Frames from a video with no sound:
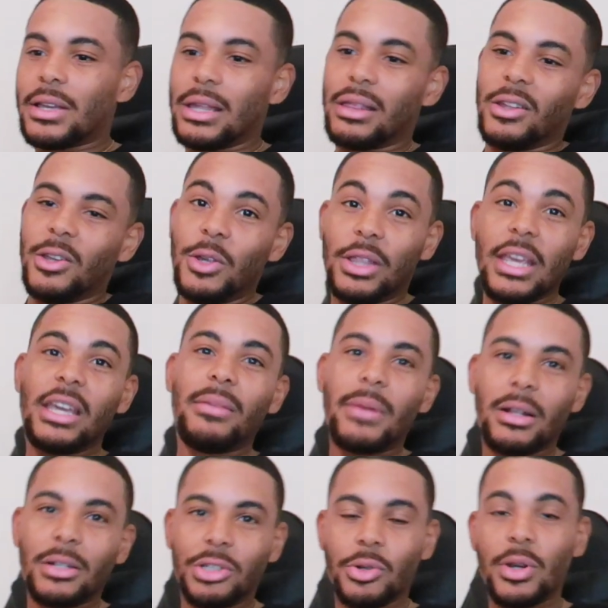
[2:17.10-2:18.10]
Okay, so you're thinking
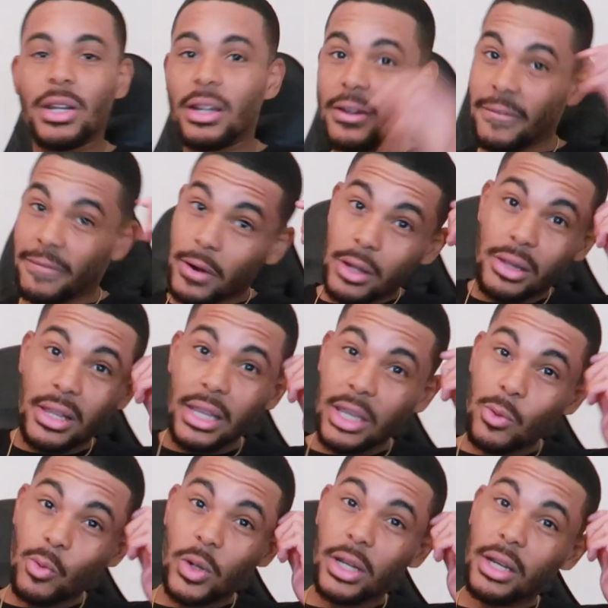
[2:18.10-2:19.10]
about joining, the first thing
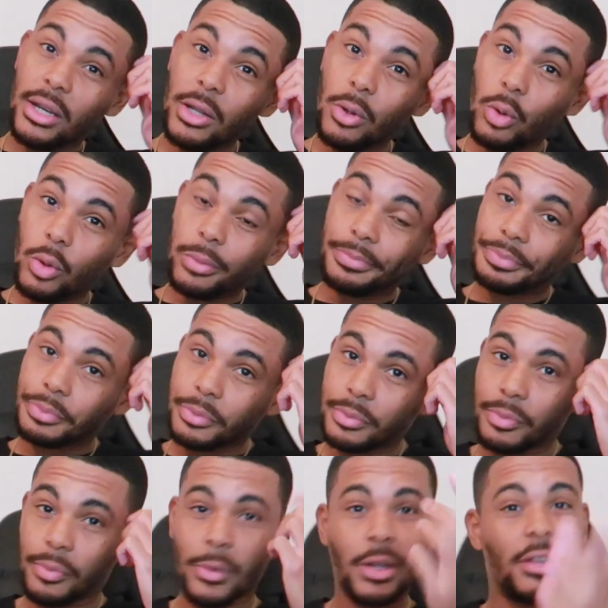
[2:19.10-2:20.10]
you wanna do
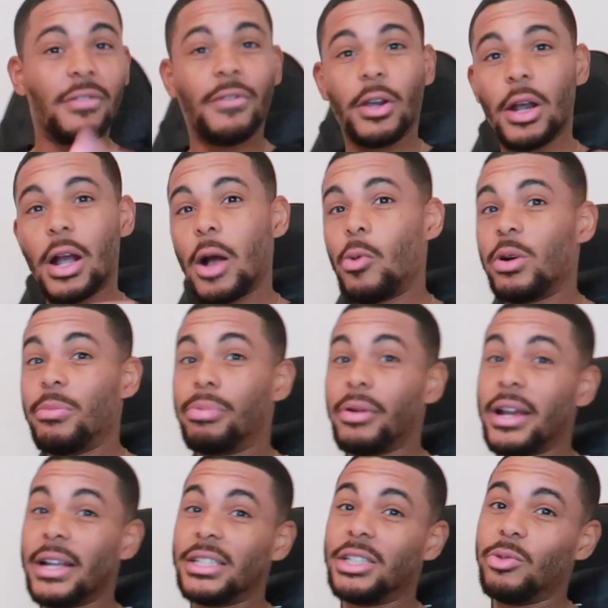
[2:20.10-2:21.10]
is figure out what
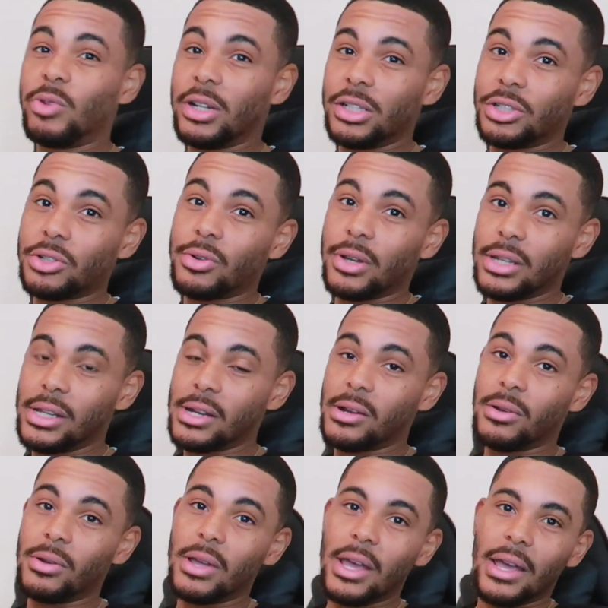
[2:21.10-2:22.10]
branch you wanna join, you
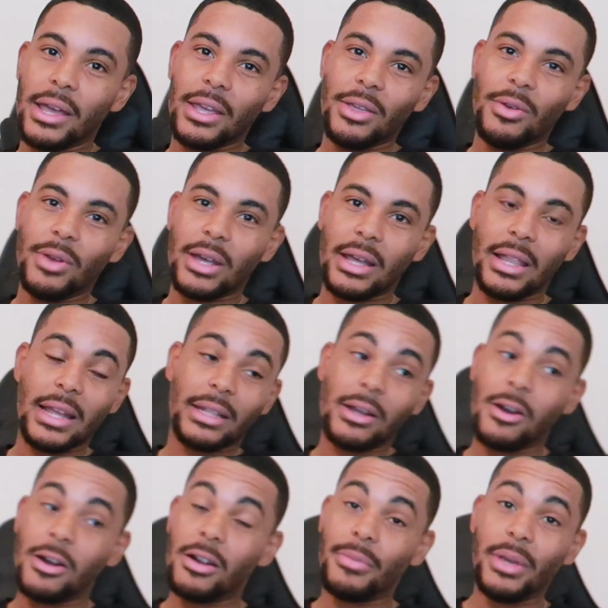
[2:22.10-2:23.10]
know. You got like
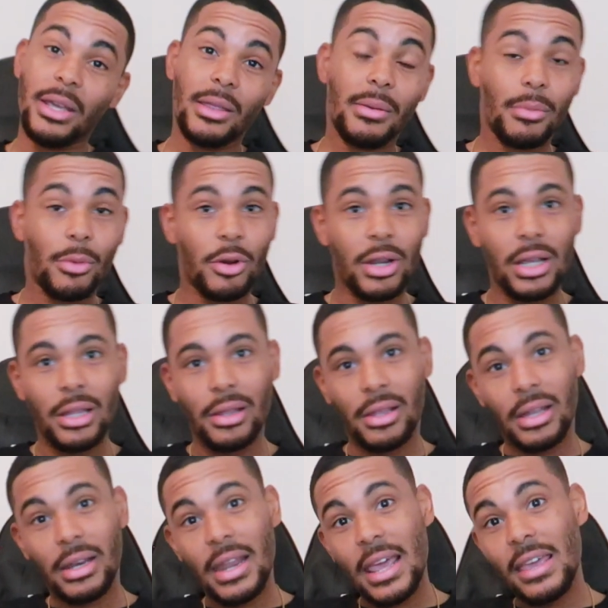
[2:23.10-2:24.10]
Army, the Marines,
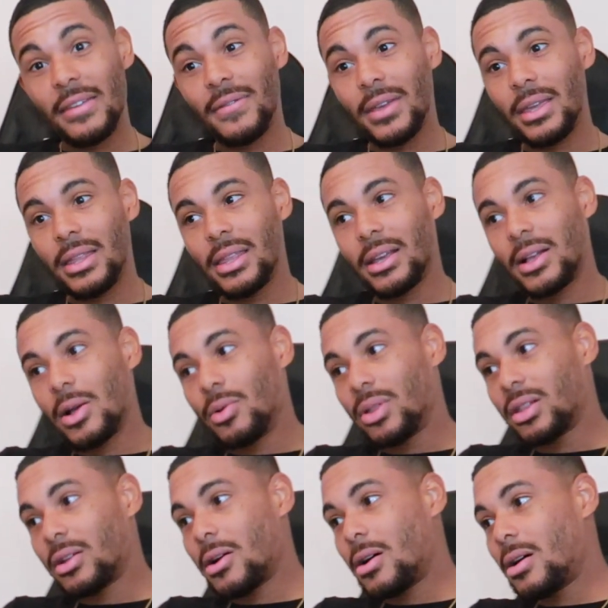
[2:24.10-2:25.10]
the Navy, the
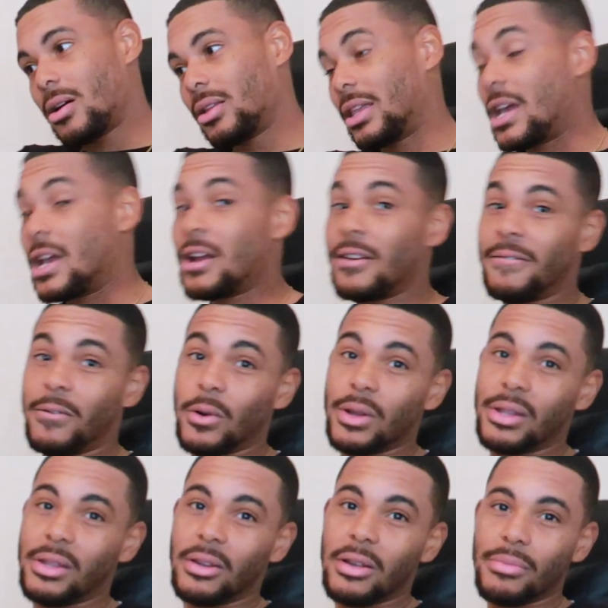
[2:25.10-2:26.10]
Coast Guard, the Air
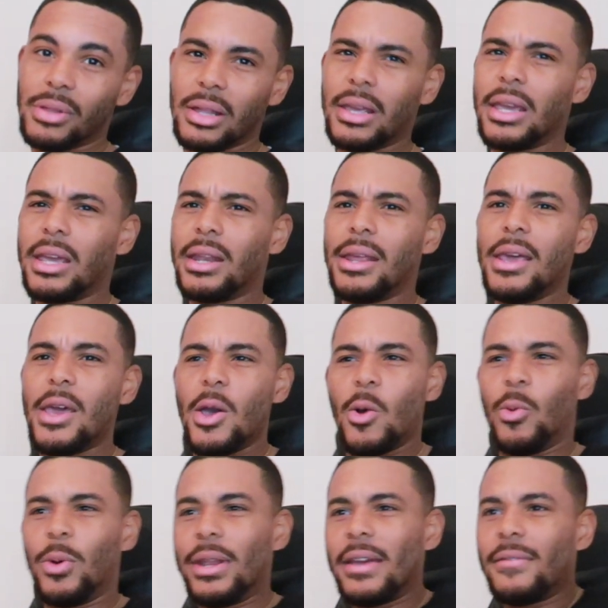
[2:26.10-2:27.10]
Force, you know what I'm saying?
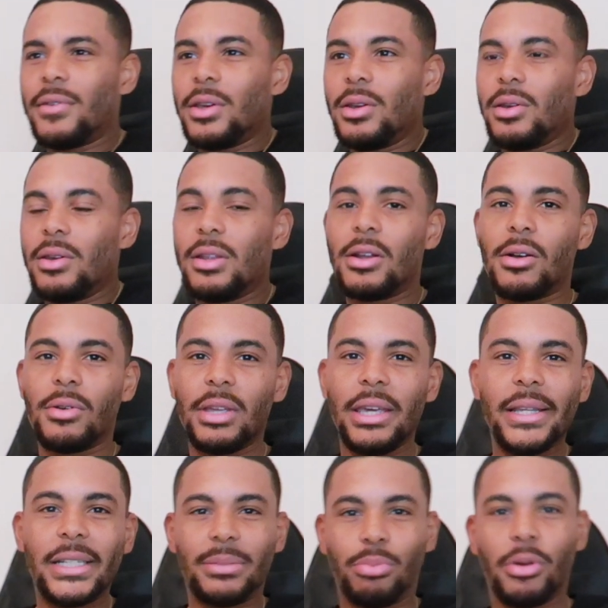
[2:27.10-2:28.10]
Whenever you, you know,
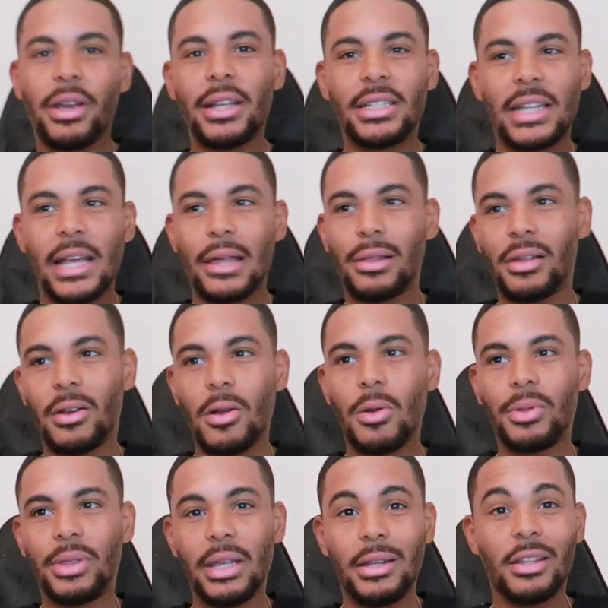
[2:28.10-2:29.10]
each branch has their
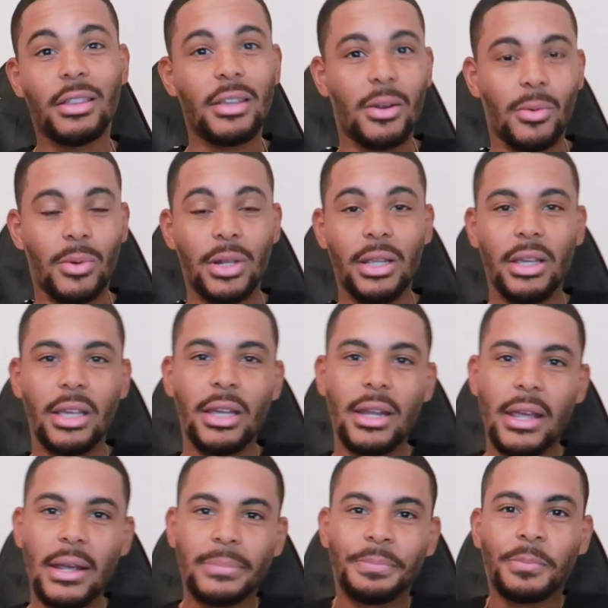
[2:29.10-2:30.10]
own thing that they're really good
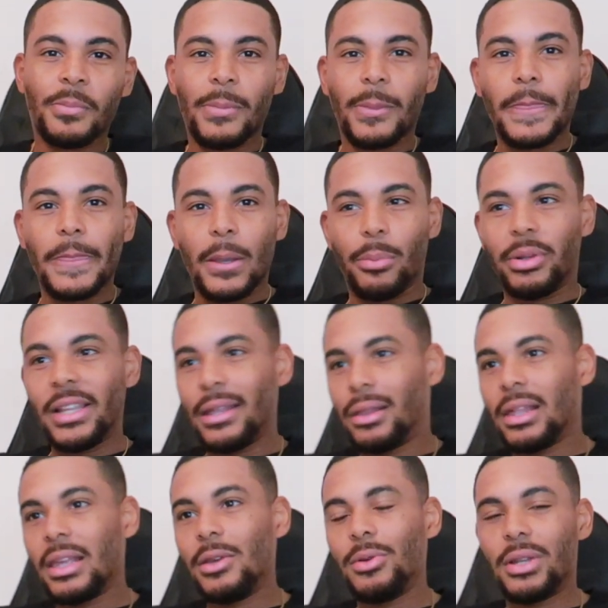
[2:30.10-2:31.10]
at. But
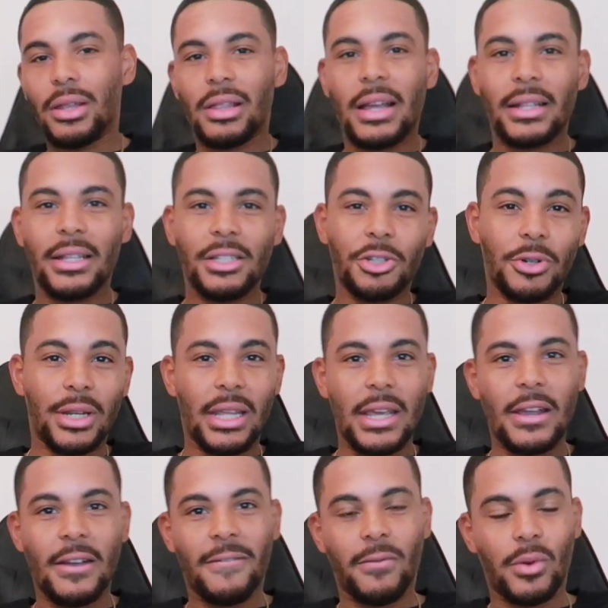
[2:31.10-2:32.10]
let's say you decide to join the
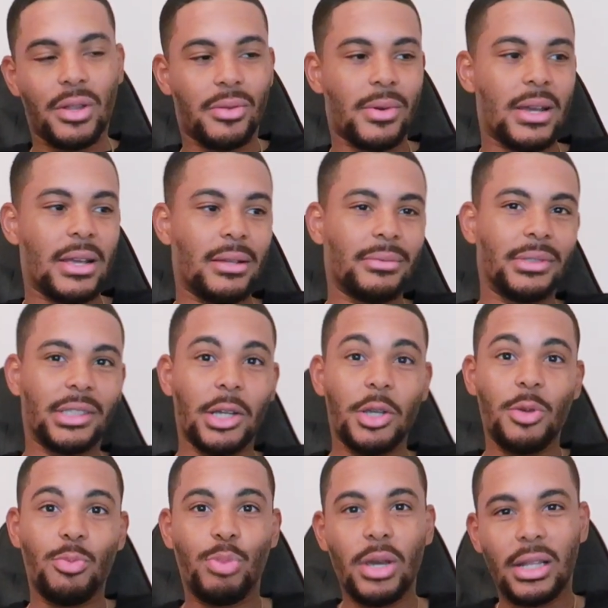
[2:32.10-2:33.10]
Air Force, right? So
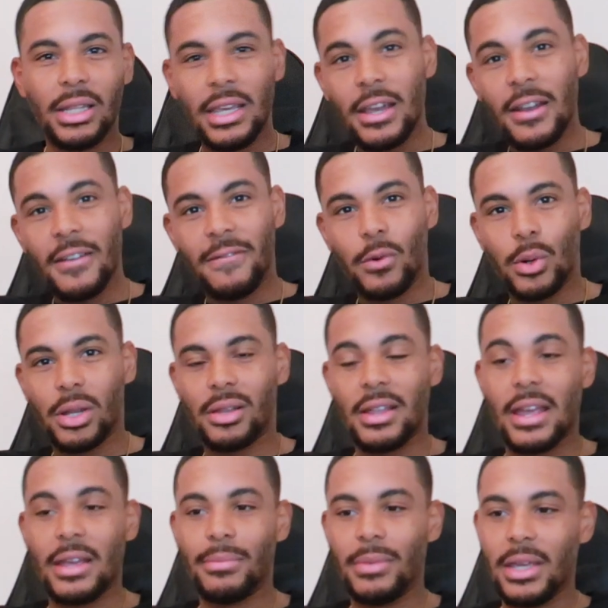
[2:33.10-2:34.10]
you pick the Air Force
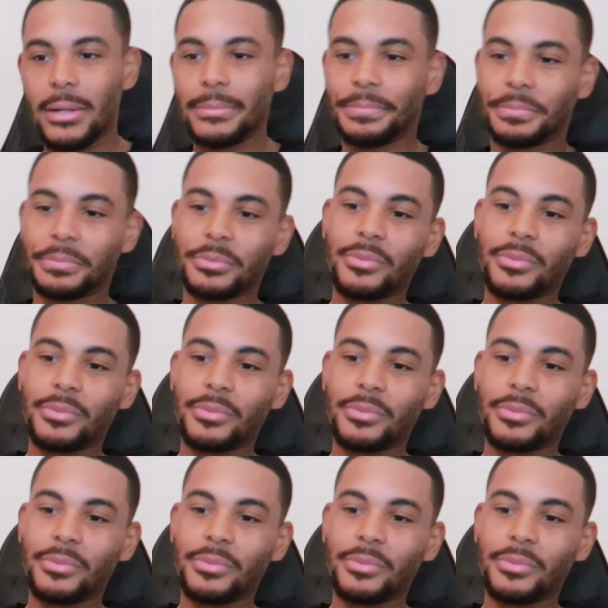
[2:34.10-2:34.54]
like me.